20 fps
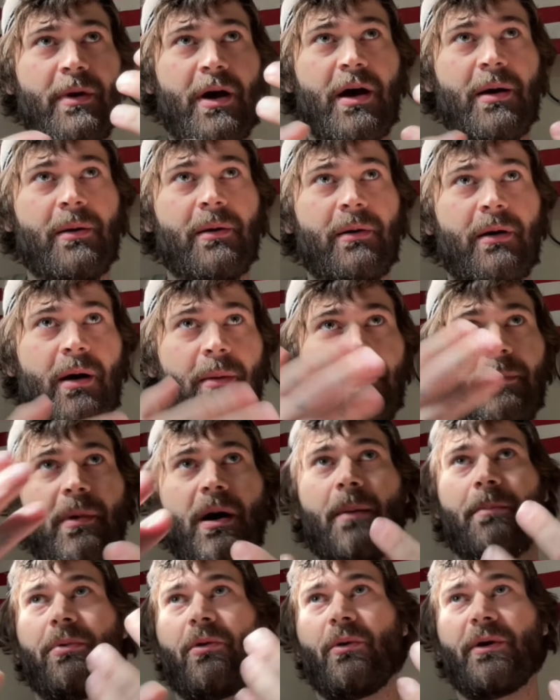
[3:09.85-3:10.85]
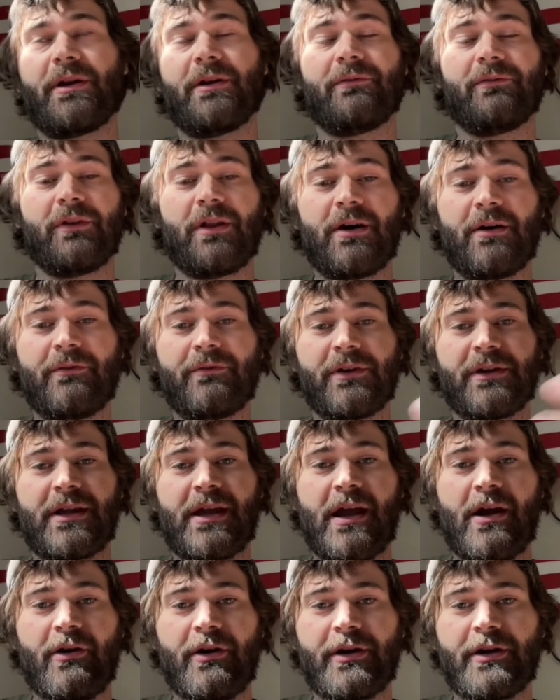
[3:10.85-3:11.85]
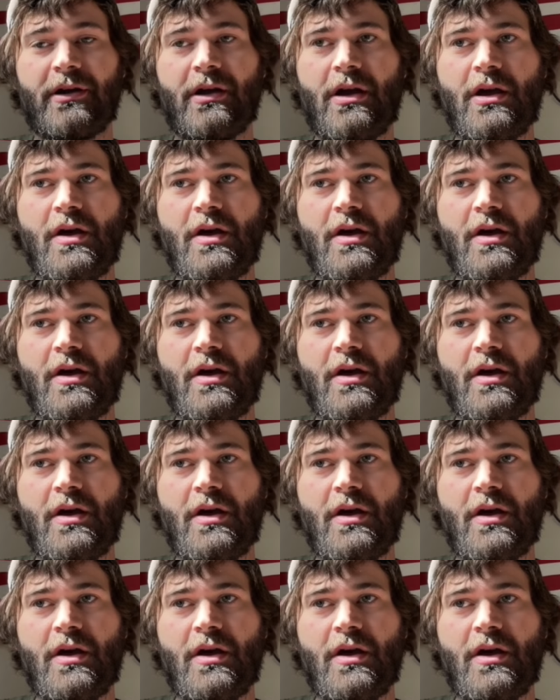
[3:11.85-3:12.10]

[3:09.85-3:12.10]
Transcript: a point of love and caring,